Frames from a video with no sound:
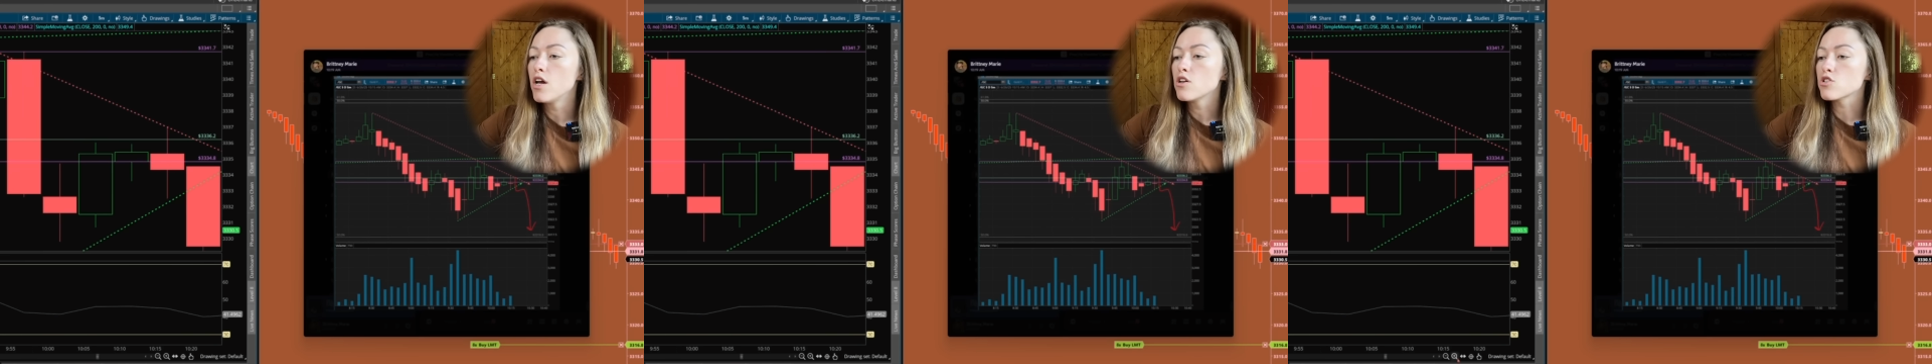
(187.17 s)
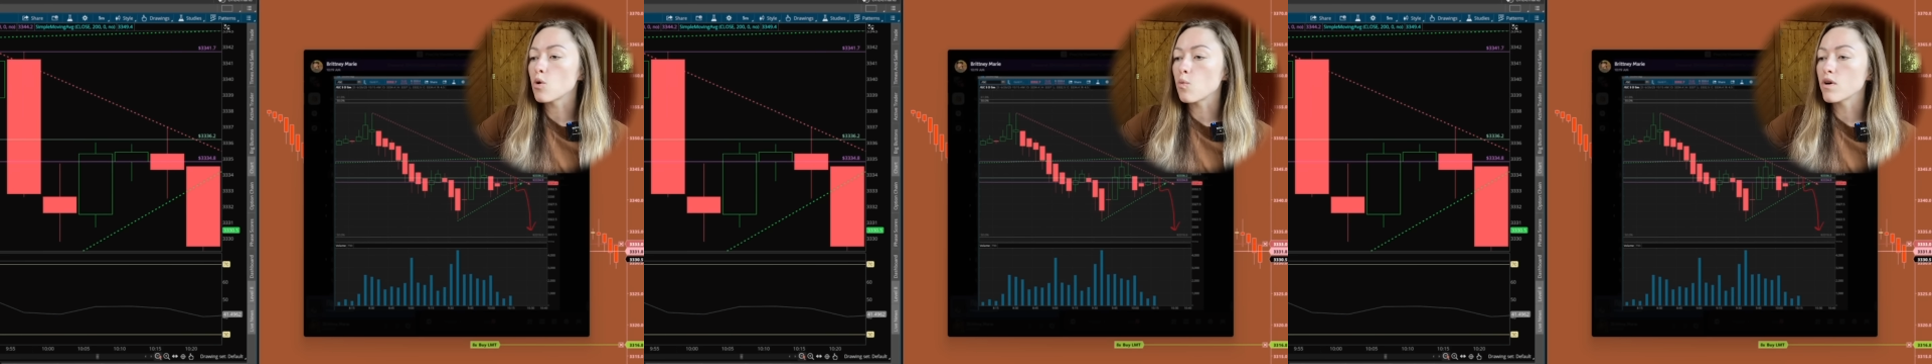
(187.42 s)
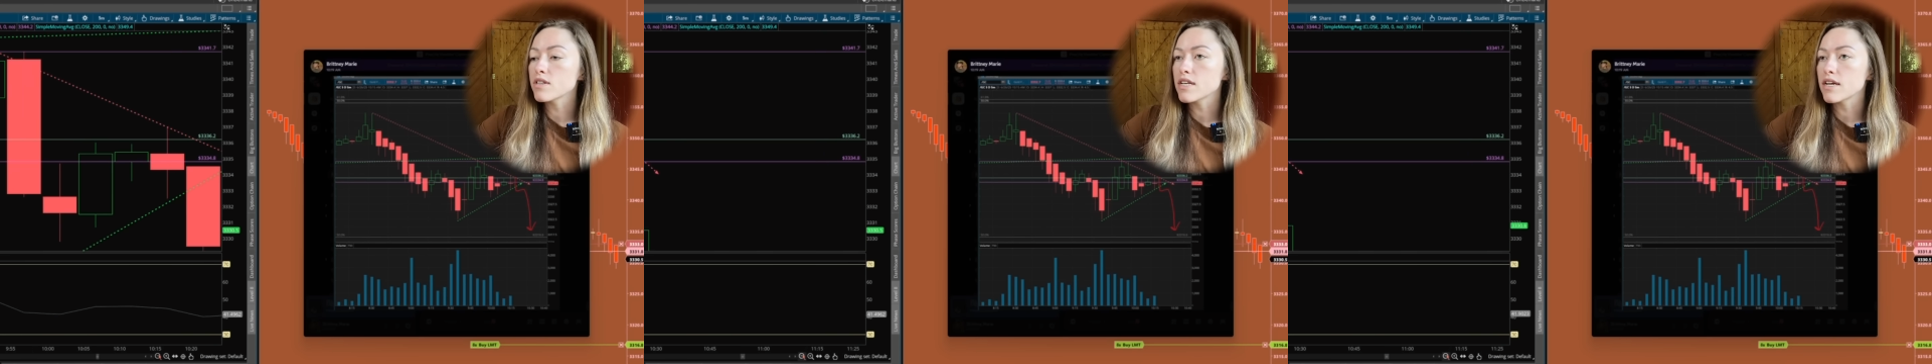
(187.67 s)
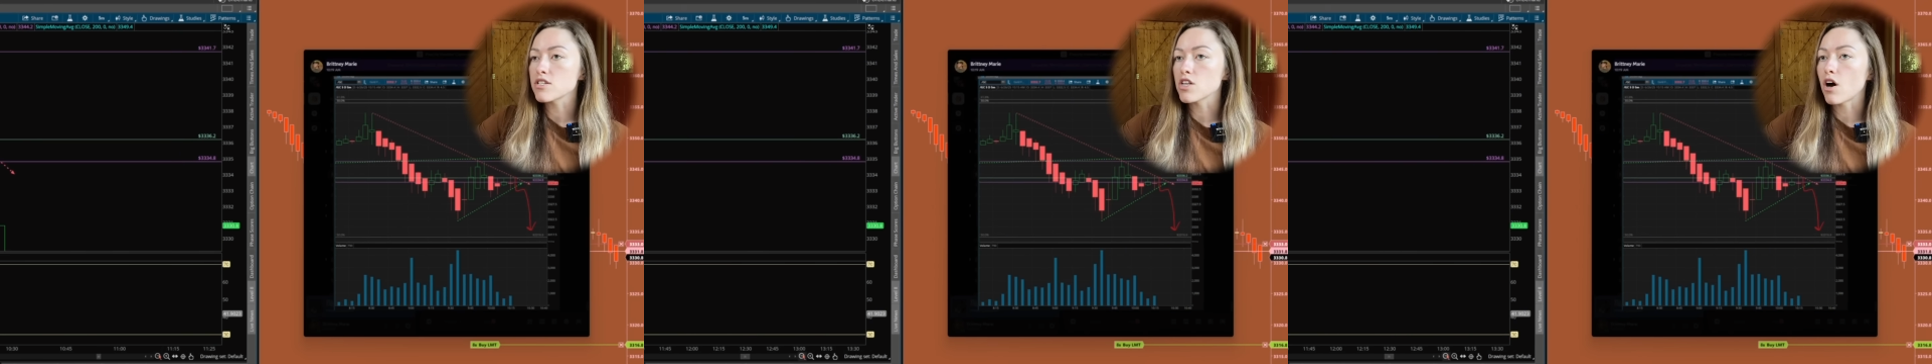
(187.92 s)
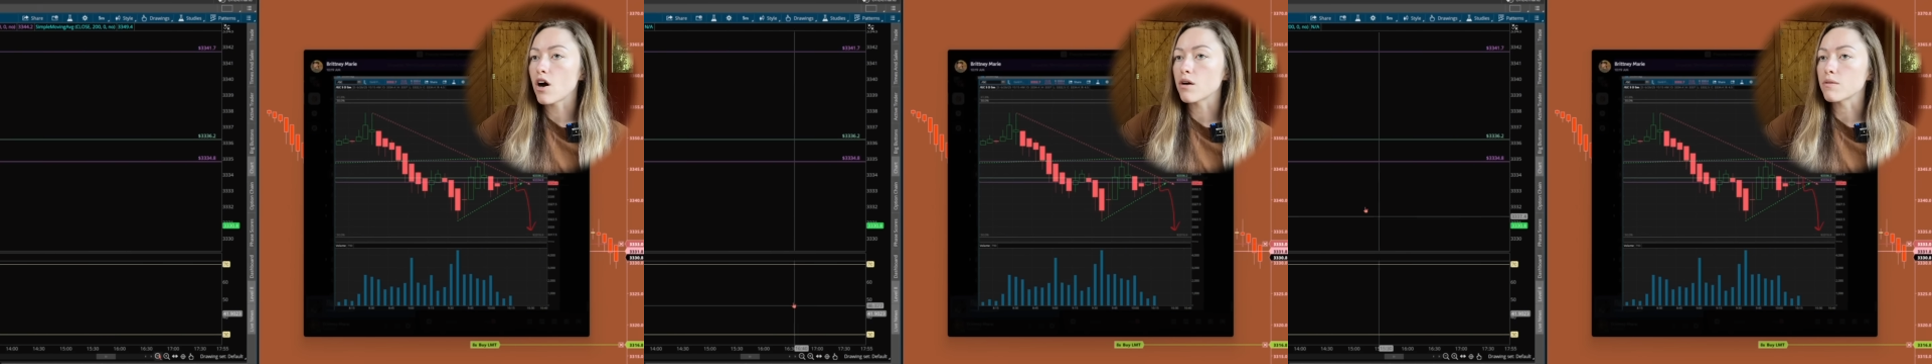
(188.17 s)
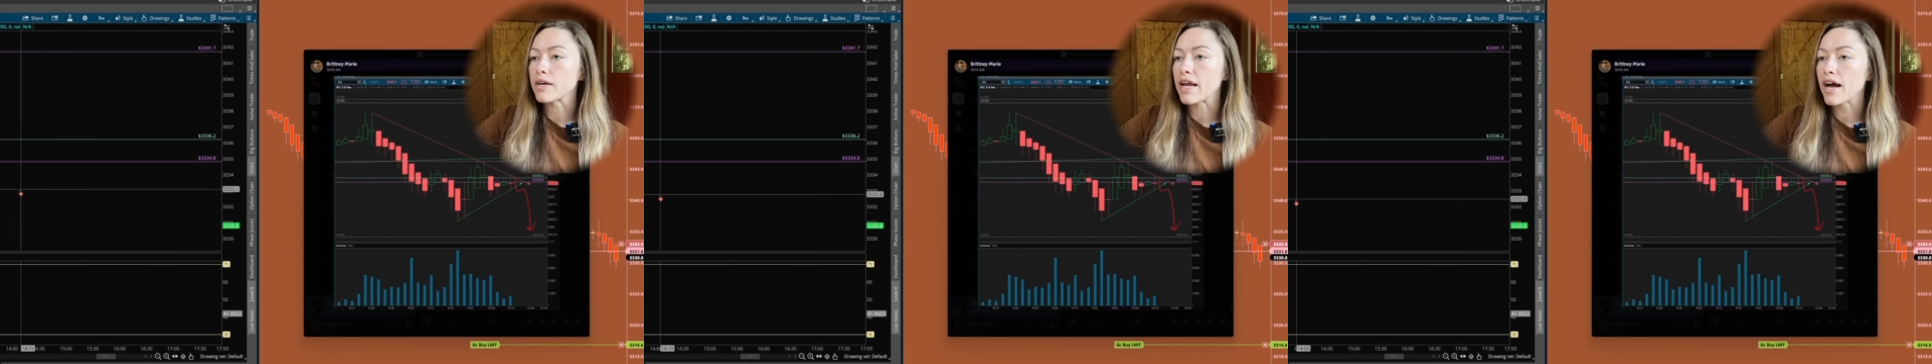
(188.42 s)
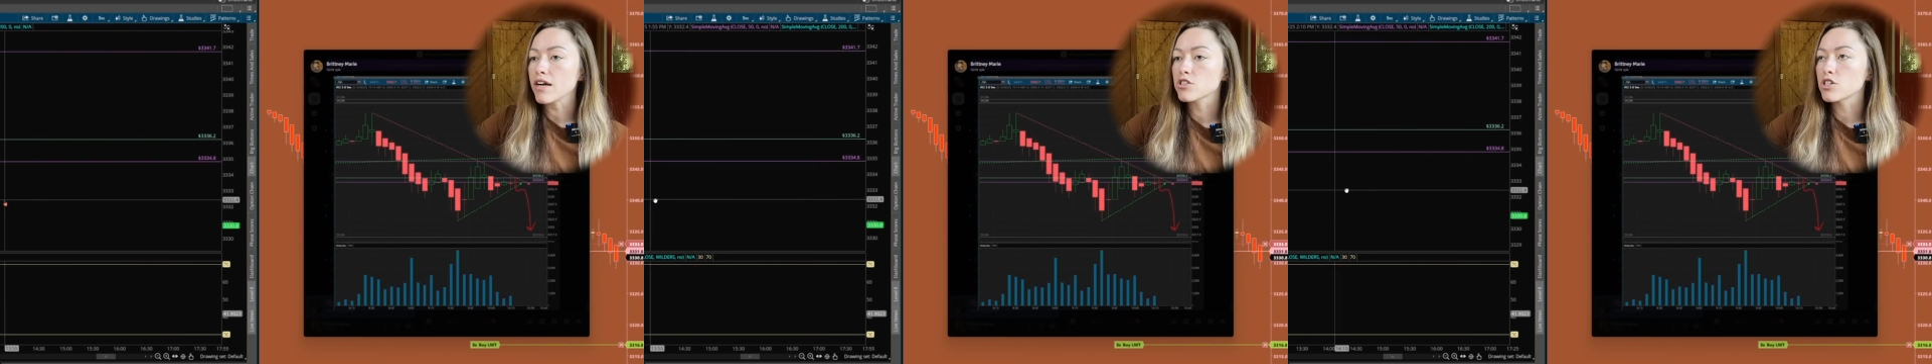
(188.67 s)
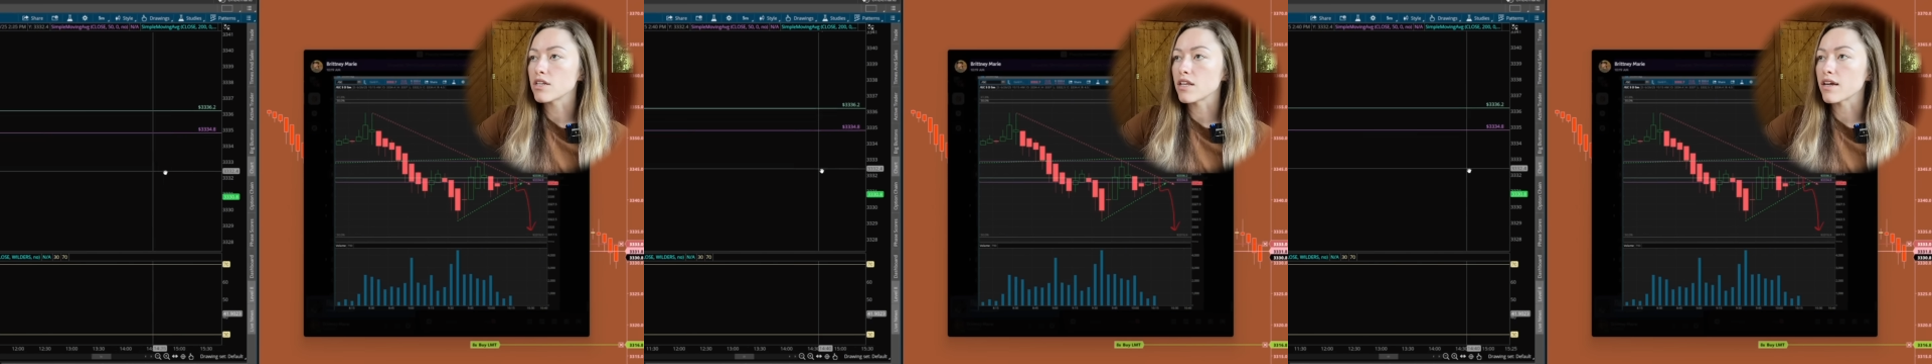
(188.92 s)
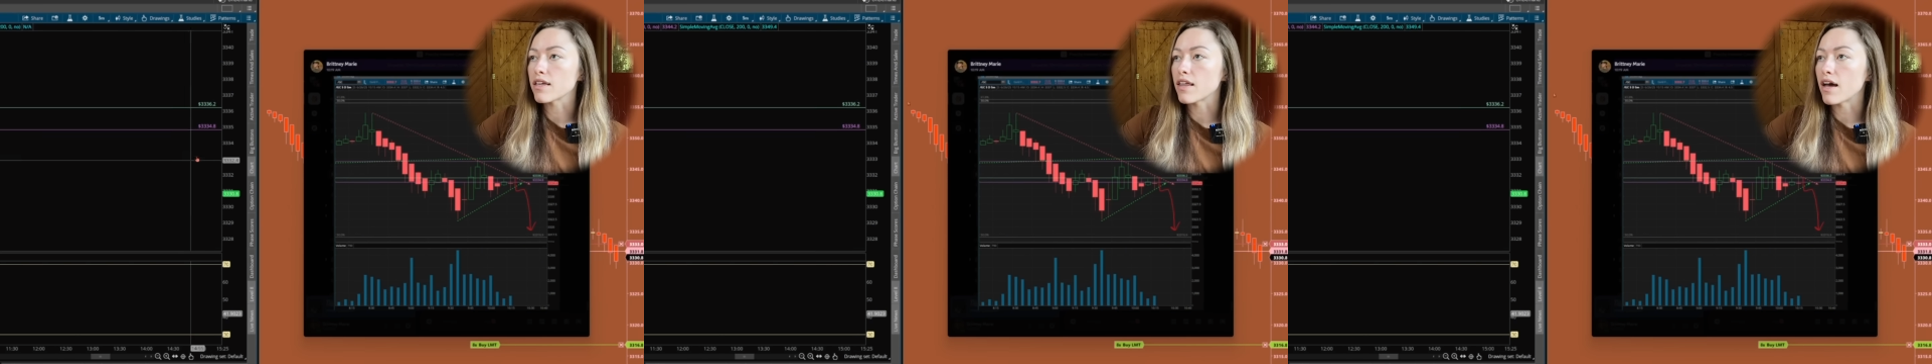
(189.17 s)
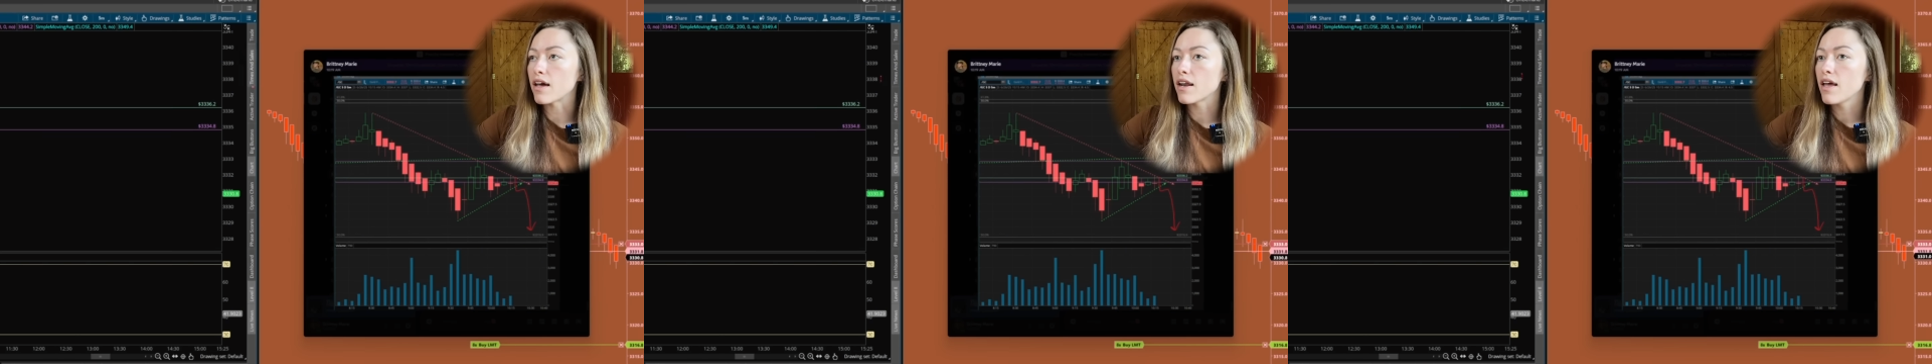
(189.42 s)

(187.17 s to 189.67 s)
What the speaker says: So once I saw a reaction like that,